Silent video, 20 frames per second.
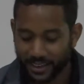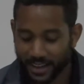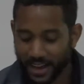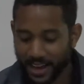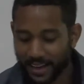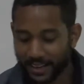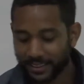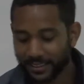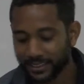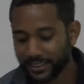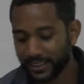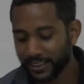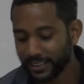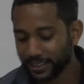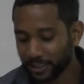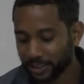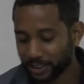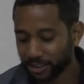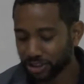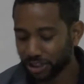and
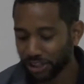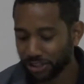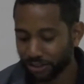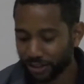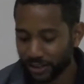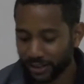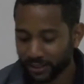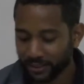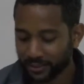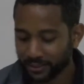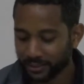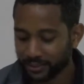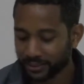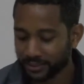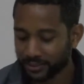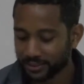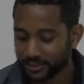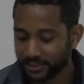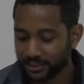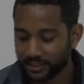in children
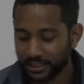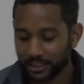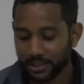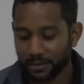to